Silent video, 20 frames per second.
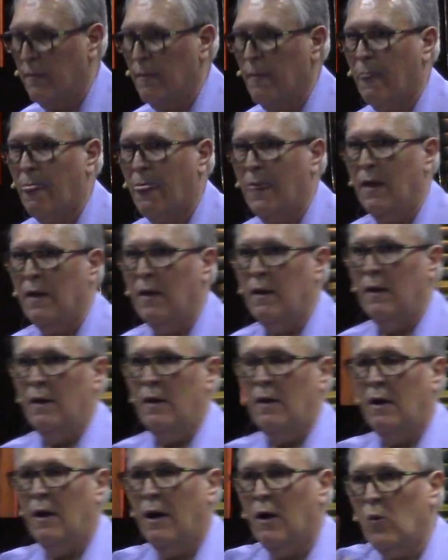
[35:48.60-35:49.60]
here.
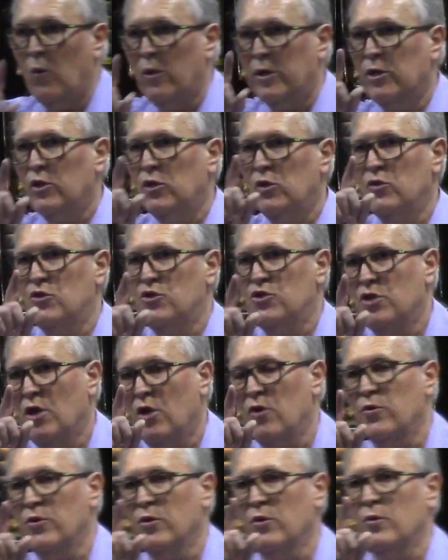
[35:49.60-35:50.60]
I wanted to
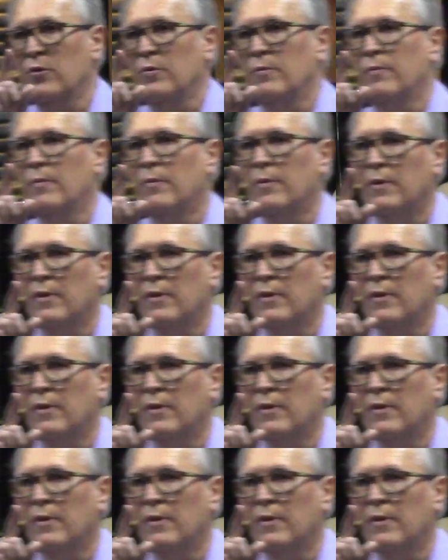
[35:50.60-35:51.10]
show you